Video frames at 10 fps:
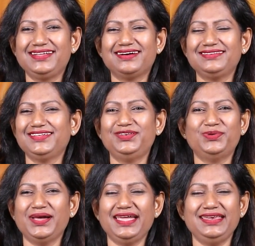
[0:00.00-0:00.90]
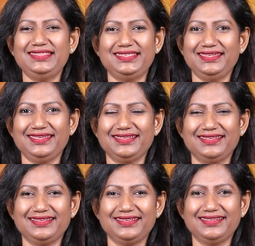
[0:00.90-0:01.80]
God can do anything.
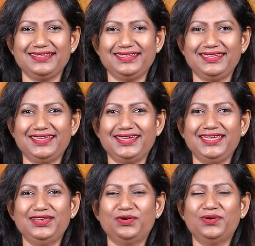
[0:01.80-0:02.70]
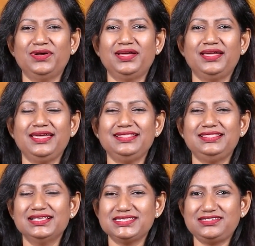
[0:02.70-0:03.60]
You know,
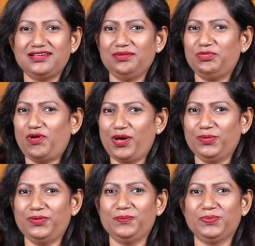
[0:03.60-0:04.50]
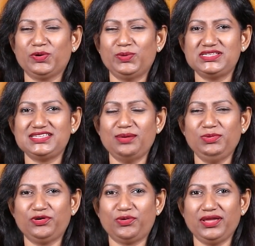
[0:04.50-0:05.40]
this time around, when
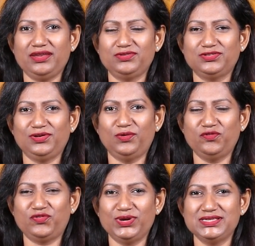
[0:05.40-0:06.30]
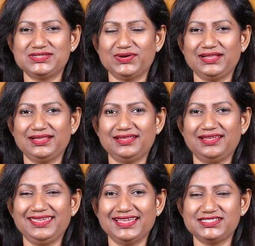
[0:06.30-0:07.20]
Samuel cried out to the Lord for Israel
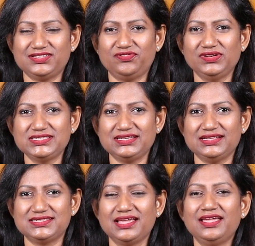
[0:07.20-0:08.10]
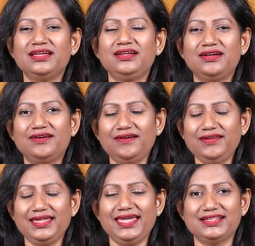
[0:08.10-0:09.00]
against the Philistines,
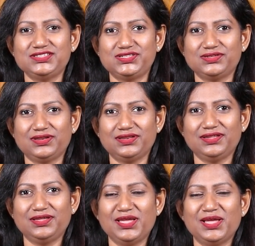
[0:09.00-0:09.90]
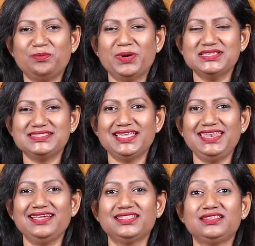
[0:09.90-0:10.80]
God answered by
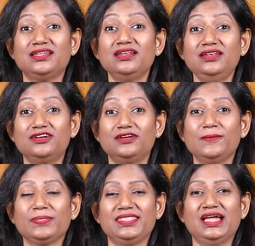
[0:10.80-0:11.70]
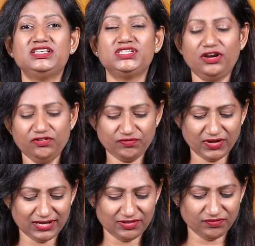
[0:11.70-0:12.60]
sending a thunder that
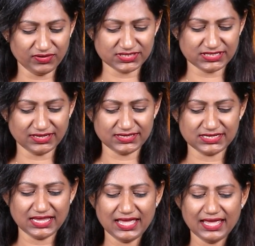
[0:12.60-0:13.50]
terrified the Philistines.